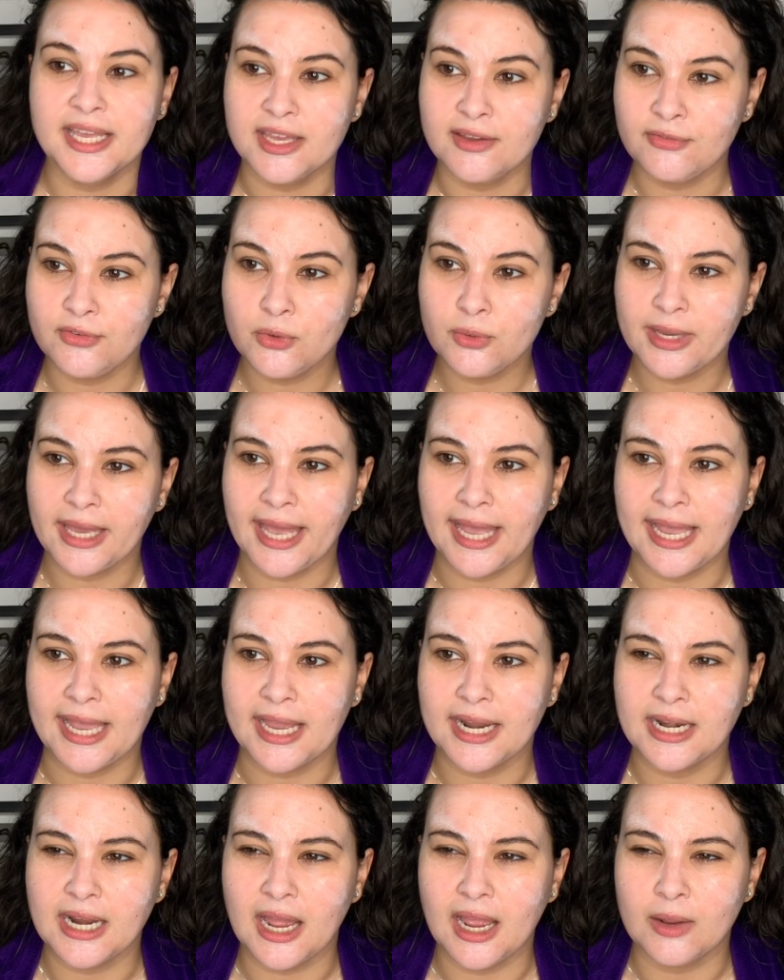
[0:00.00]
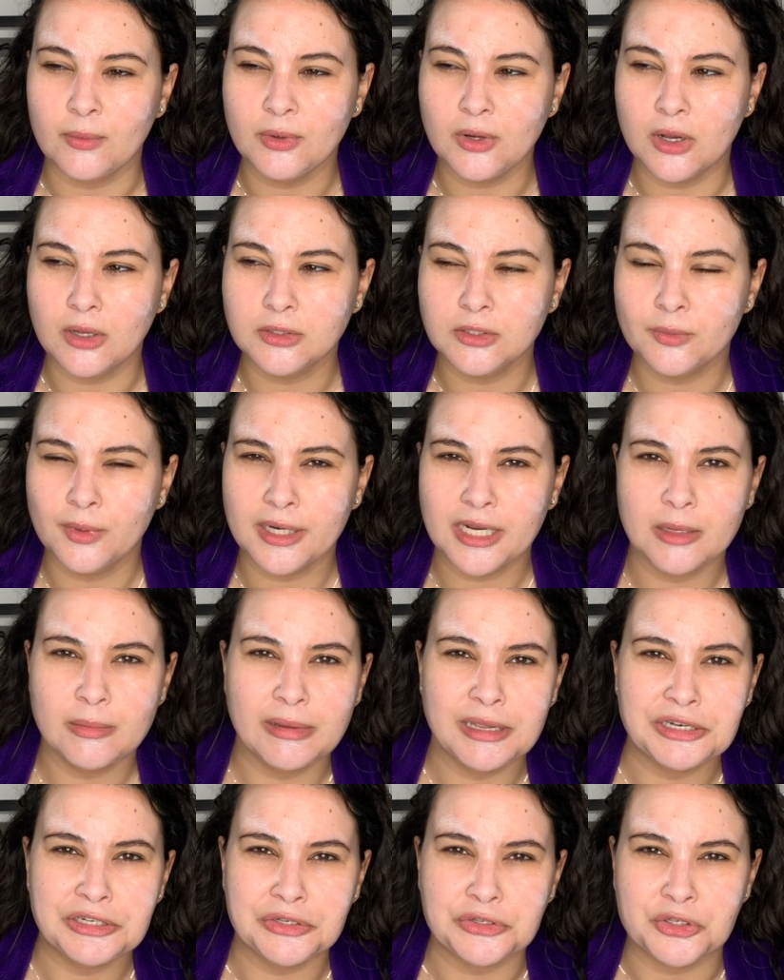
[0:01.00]
if you can, I would also
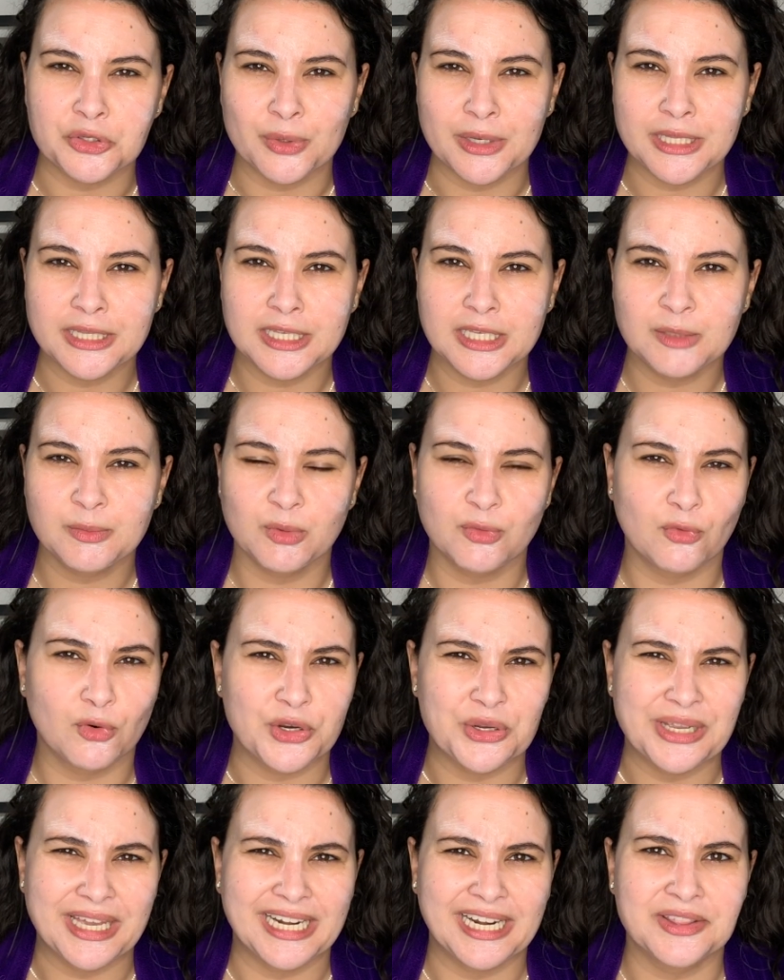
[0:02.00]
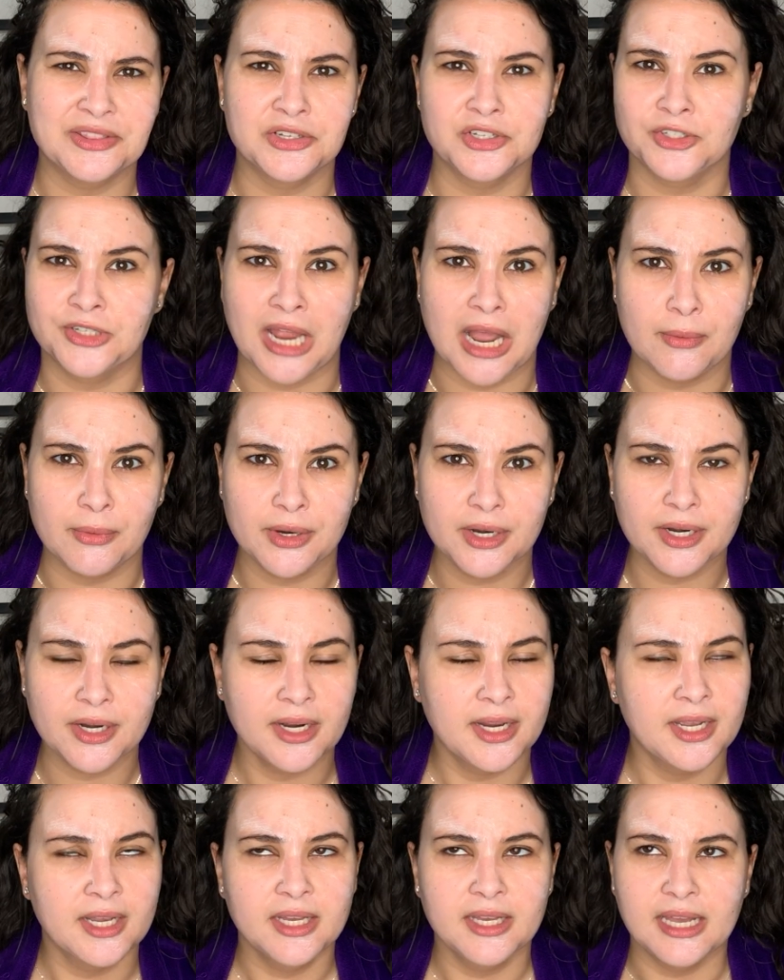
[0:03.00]
recommend doing this before you get in the
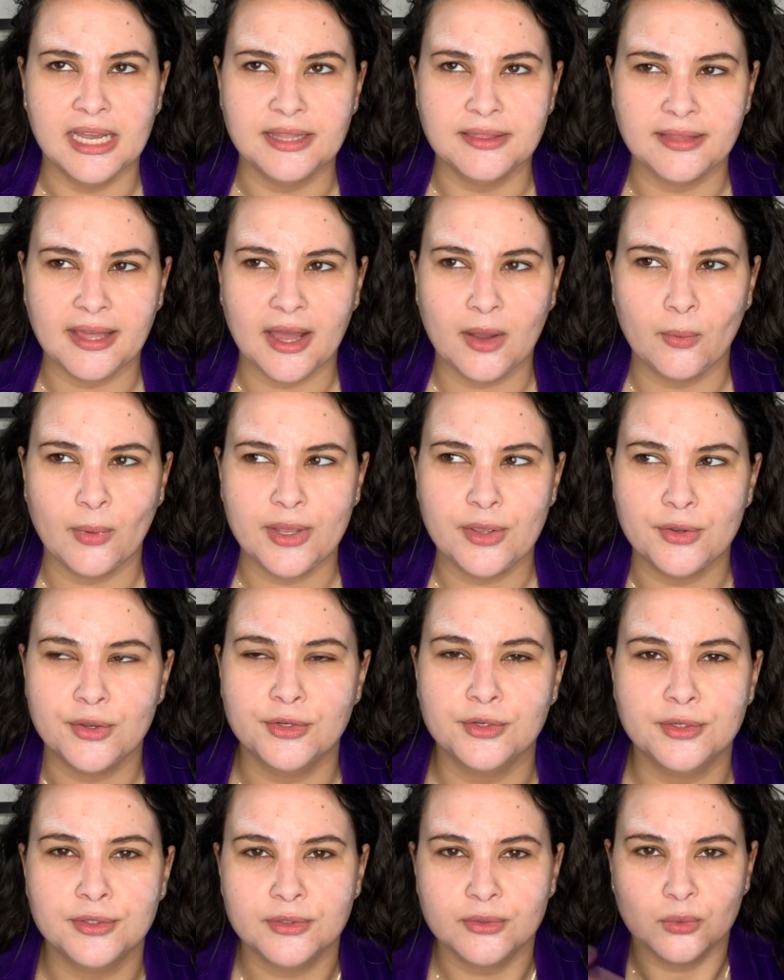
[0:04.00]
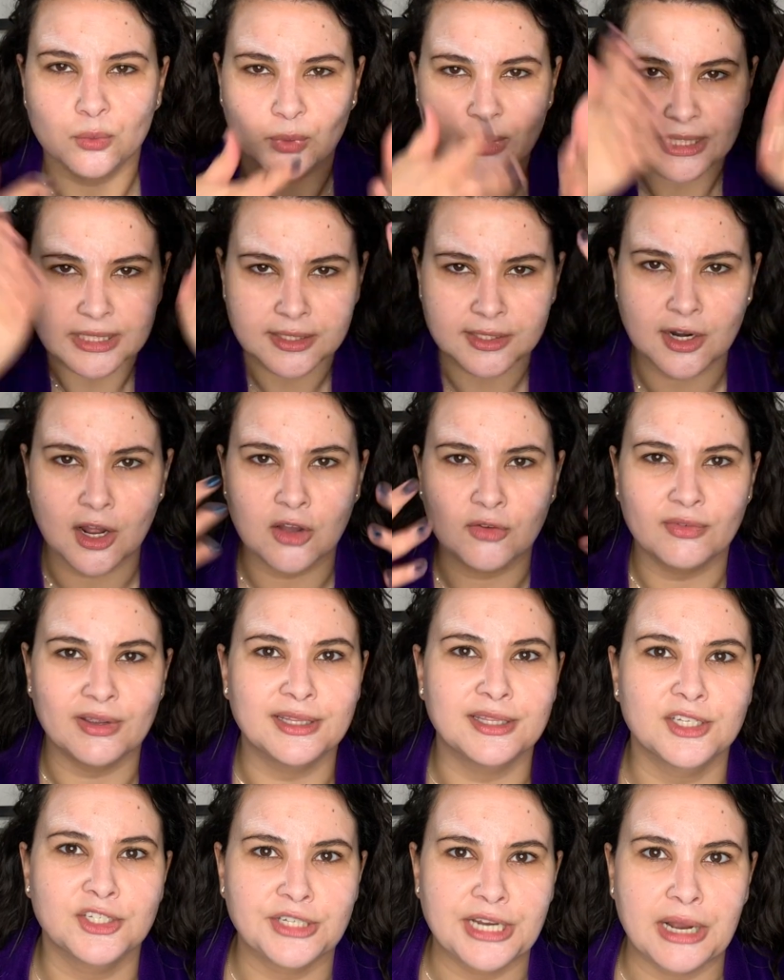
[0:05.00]
shower, and that way you can just rinse it off
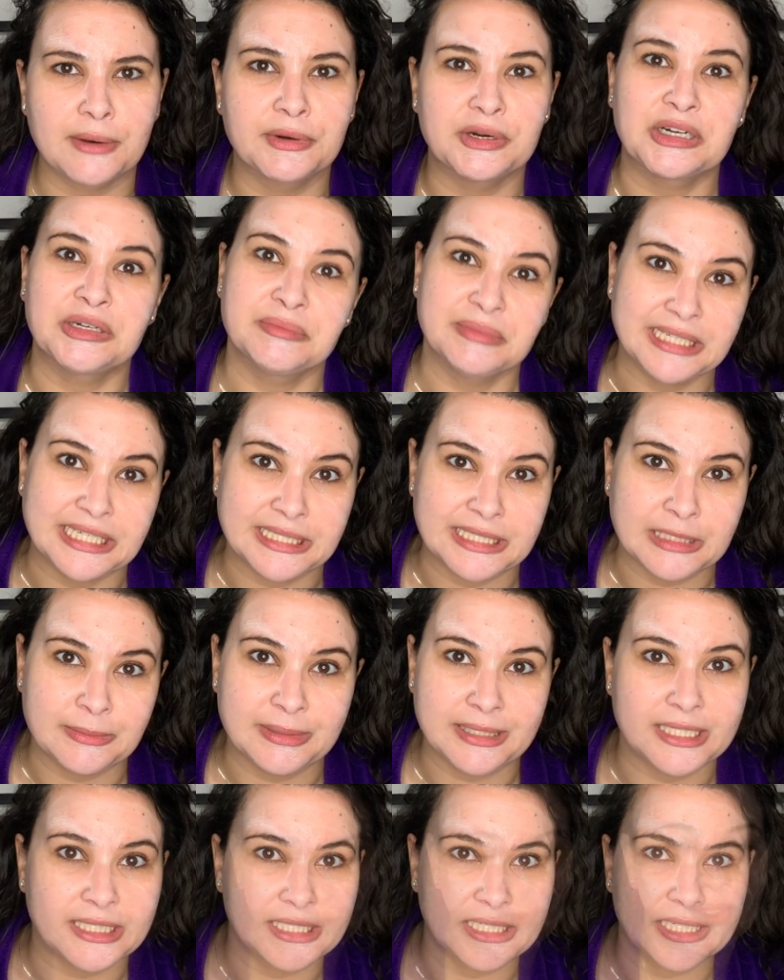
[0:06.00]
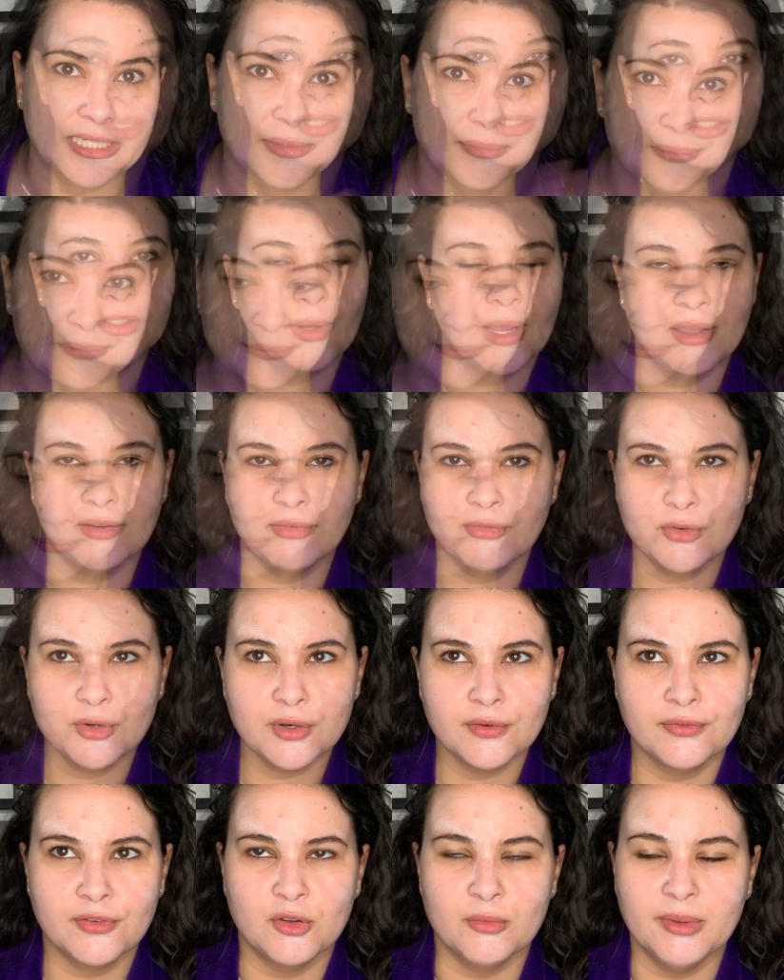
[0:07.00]
in the shower. Easy peasy. So
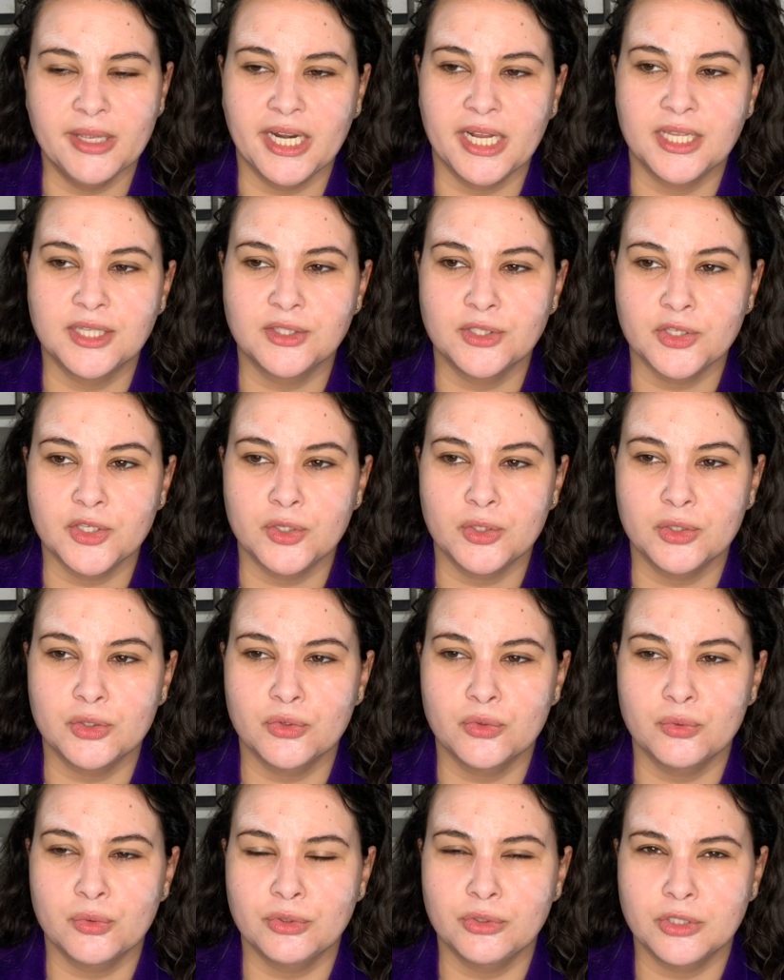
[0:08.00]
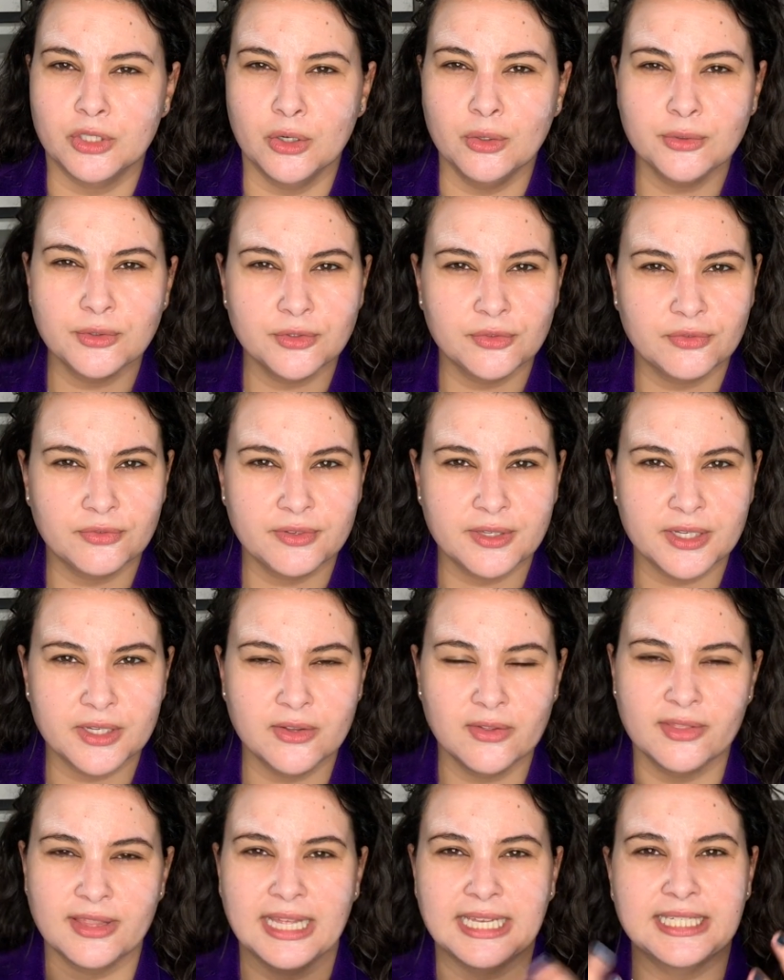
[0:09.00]
after a few minutes, you don't
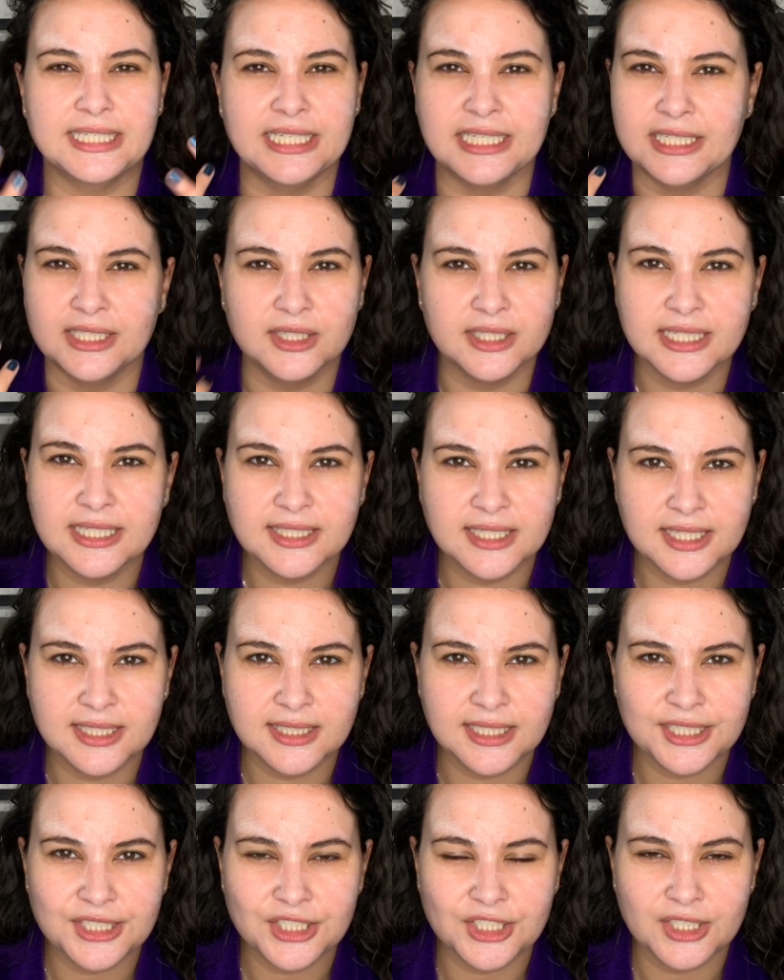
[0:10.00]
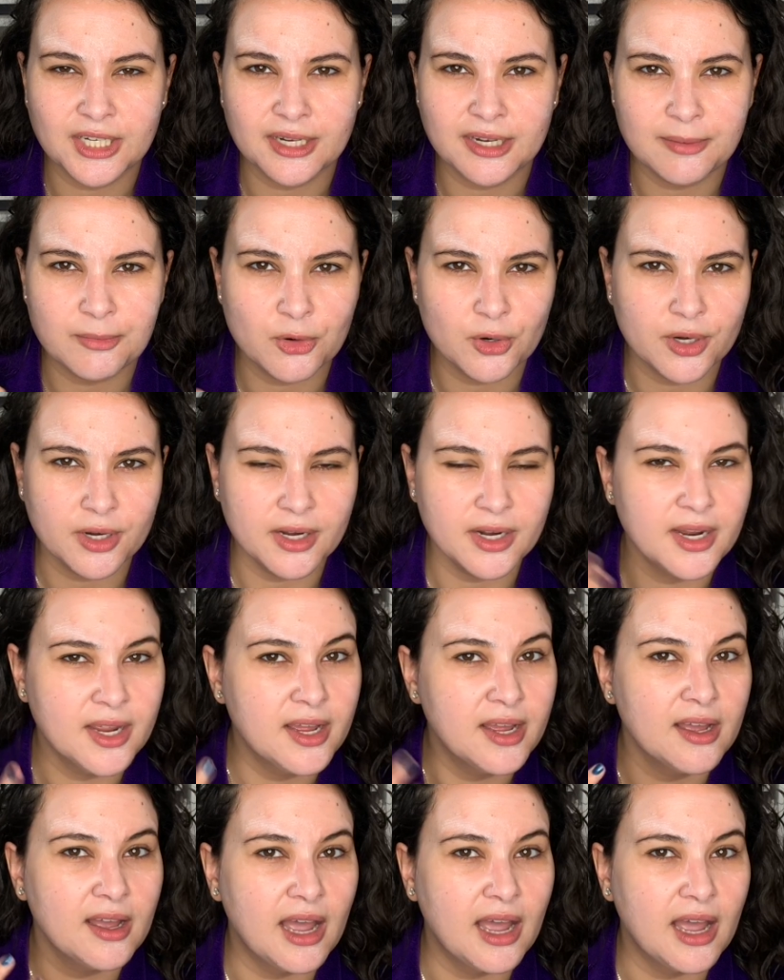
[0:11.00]
feel that tingling sensation anymore.